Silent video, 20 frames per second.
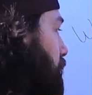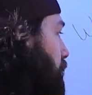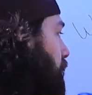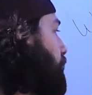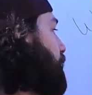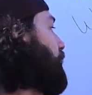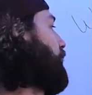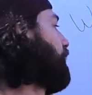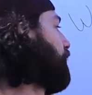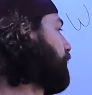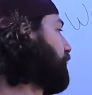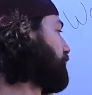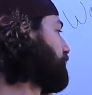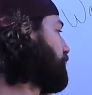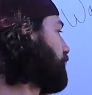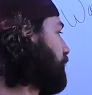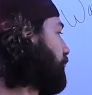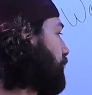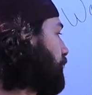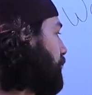got my hole
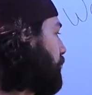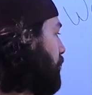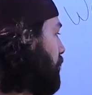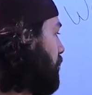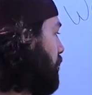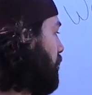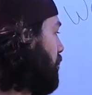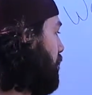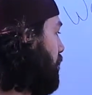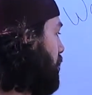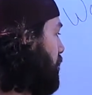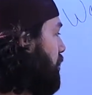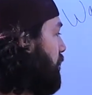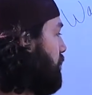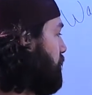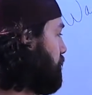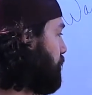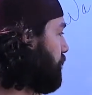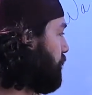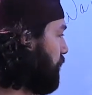drilled.
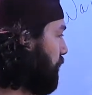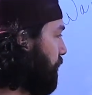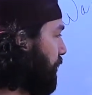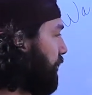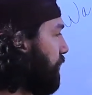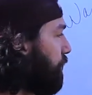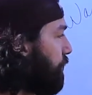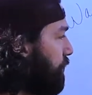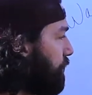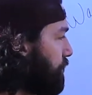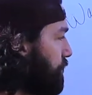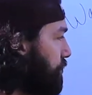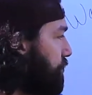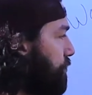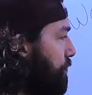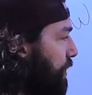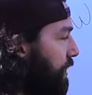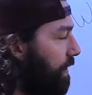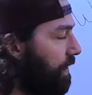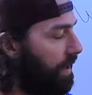Drilled all my holes, drew
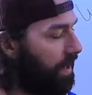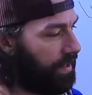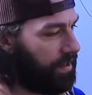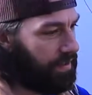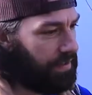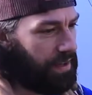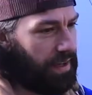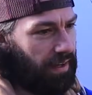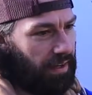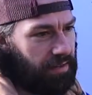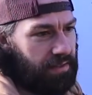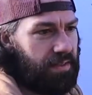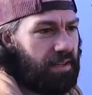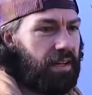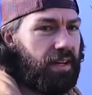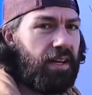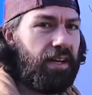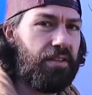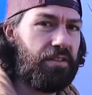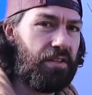my line on the
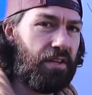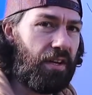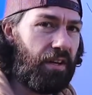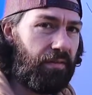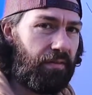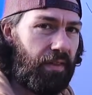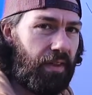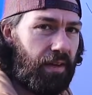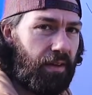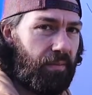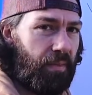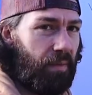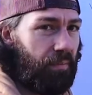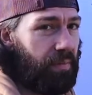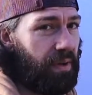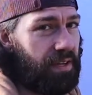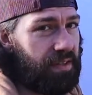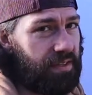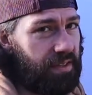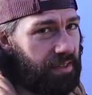outside edge of them. I'm
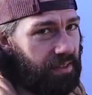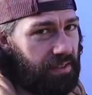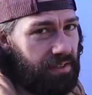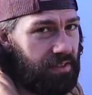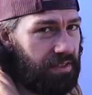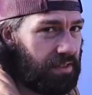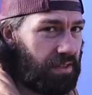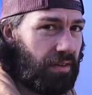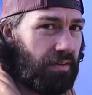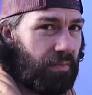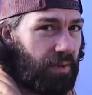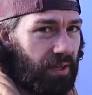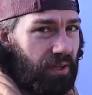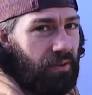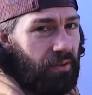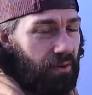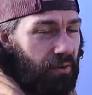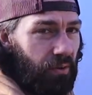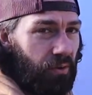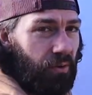basically just going to be
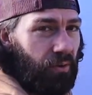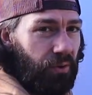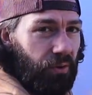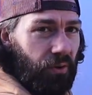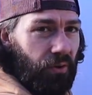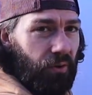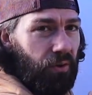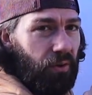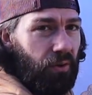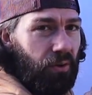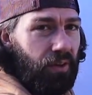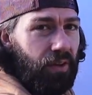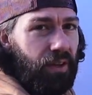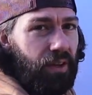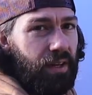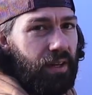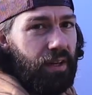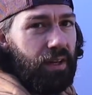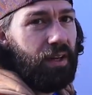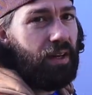going hole to hole
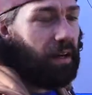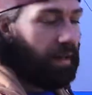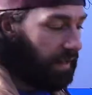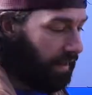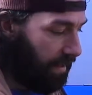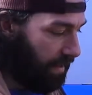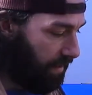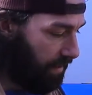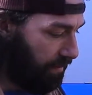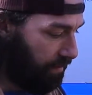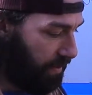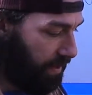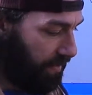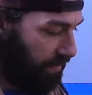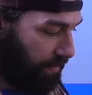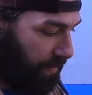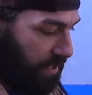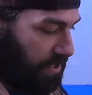with my